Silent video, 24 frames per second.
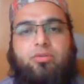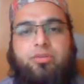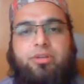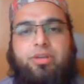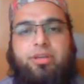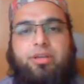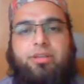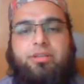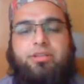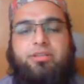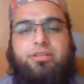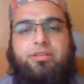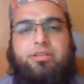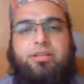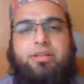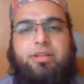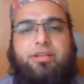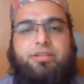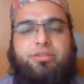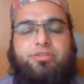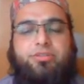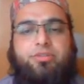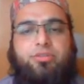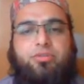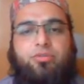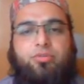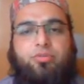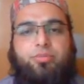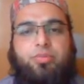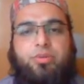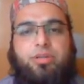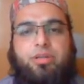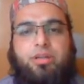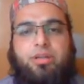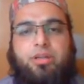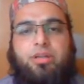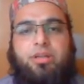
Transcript: Okay, this is an ester group.